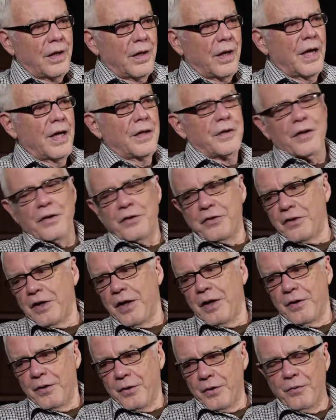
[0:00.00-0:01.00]
and the
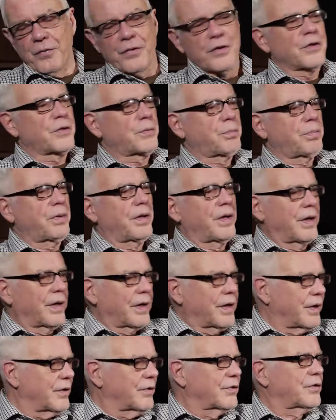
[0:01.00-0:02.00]
gender of this
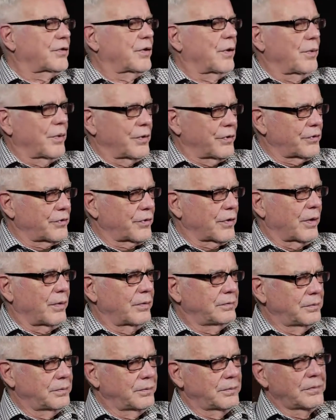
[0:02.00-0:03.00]
pig is
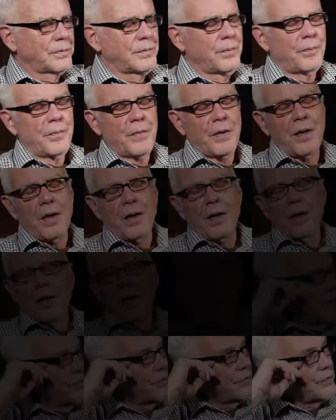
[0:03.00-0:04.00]
so-and-so.
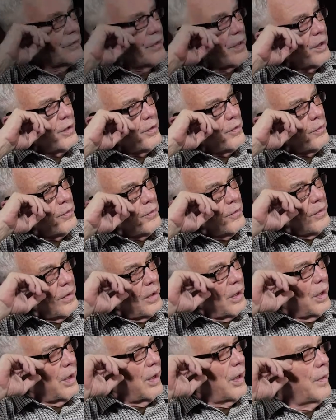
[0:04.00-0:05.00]

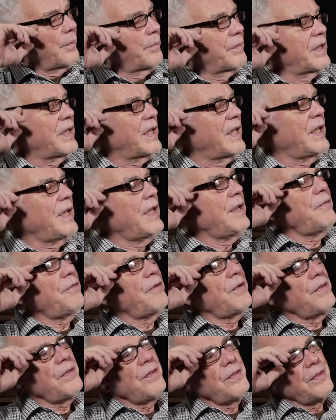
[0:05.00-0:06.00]
So
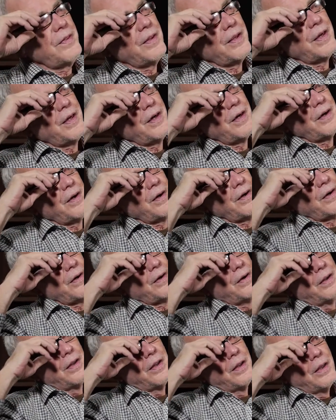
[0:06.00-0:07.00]
even
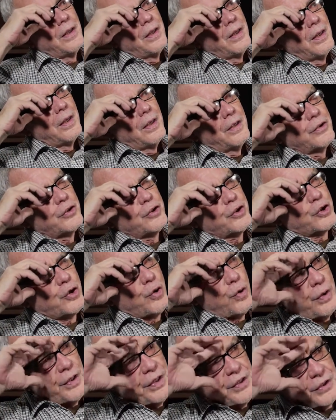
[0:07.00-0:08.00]
their
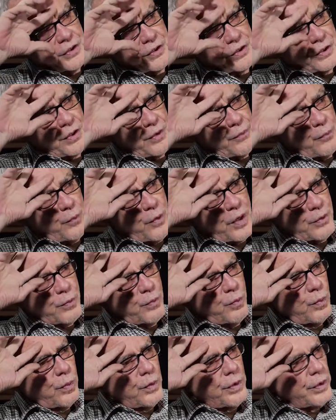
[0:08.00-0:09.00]
choice of
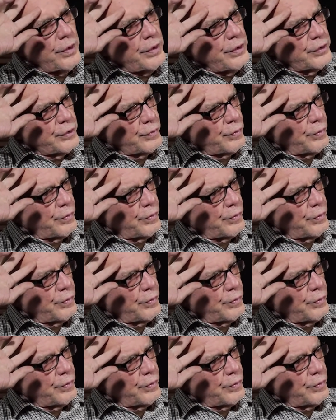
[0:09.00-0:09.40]
what words